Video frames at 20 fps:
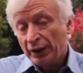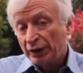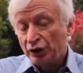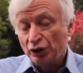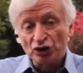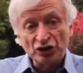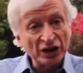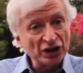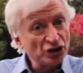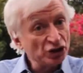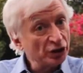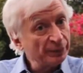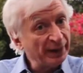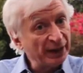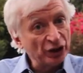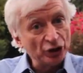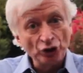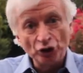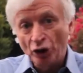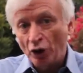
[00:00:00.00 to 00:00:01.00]
you essentially
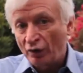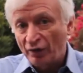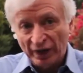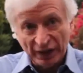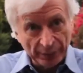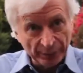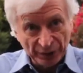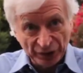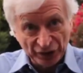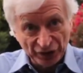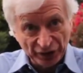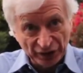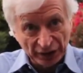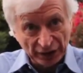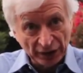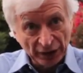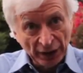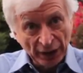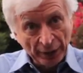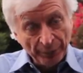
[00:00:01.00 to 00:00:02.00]
make no vitamin D
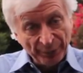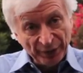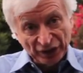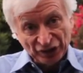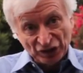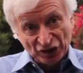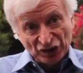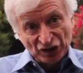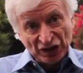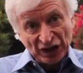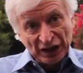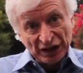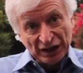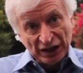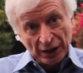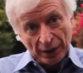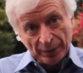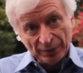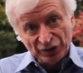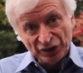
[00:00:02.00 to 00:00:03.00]
because the sun
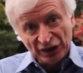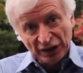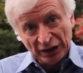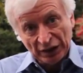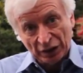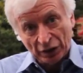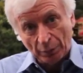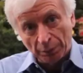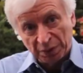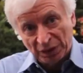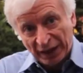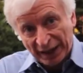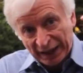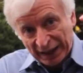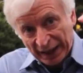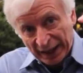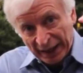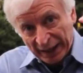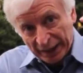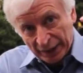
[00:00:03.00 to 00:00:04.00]
comes in at a oblique
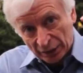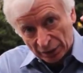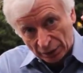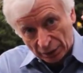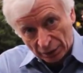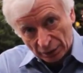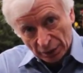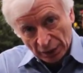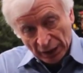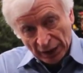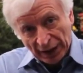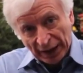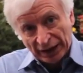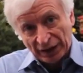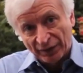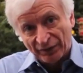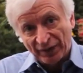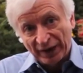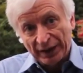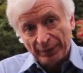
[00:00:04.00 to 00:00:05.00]
angle,
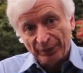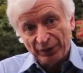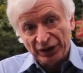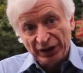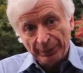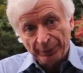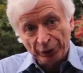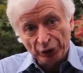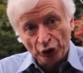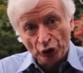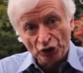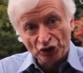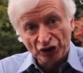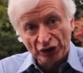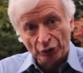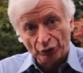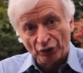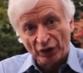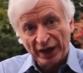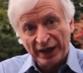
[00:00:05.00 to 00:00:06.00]
and the vitamin D
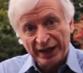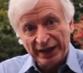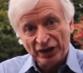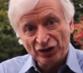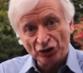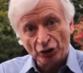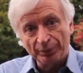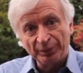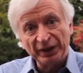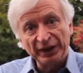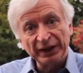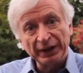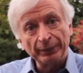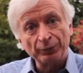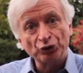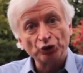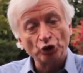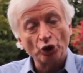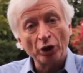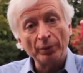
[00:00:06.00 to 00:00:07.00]
producing rays are being
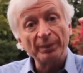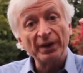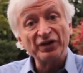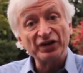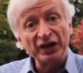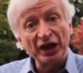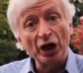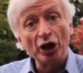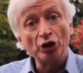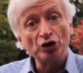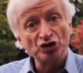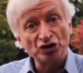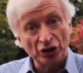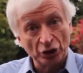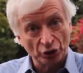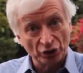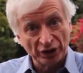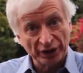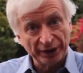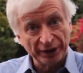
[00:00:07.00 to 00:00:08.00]
absorbed by the
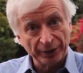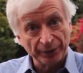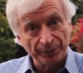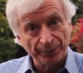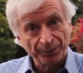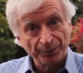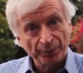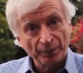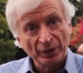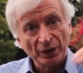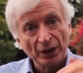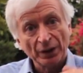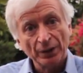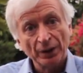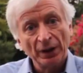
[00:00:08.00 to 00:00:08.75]
ozone layer.